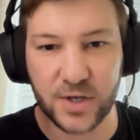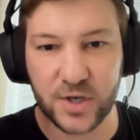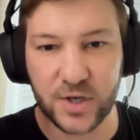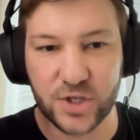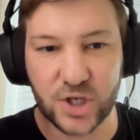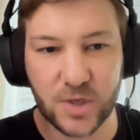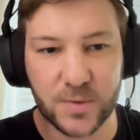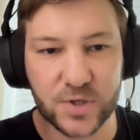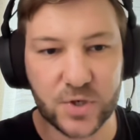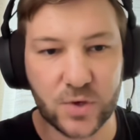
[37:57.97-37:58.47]
on
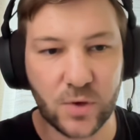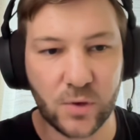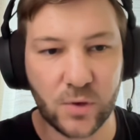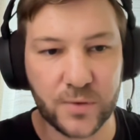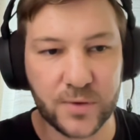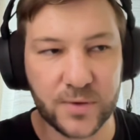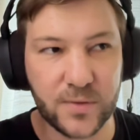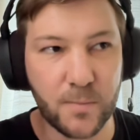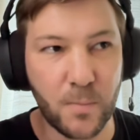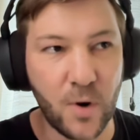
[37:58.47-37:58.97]
YouTube. It's
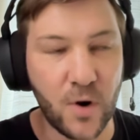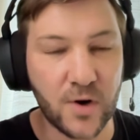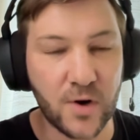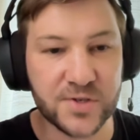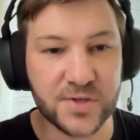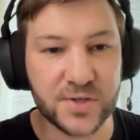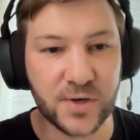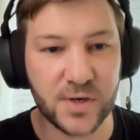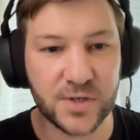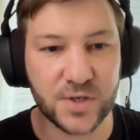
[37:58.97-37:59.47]
called
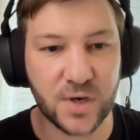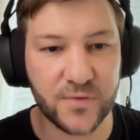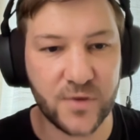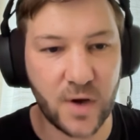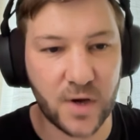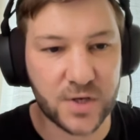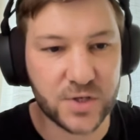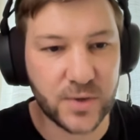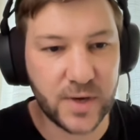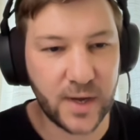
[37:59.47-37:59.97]
Masters of
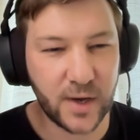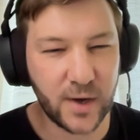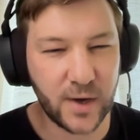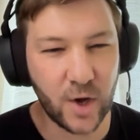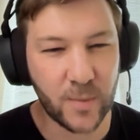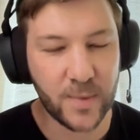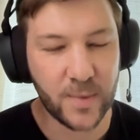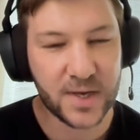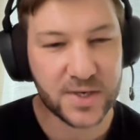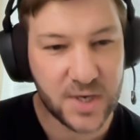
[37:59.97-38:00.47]
Austrian
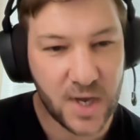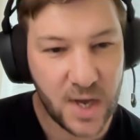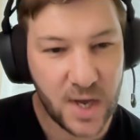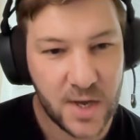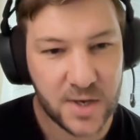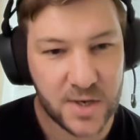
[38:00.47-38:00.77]
Economics.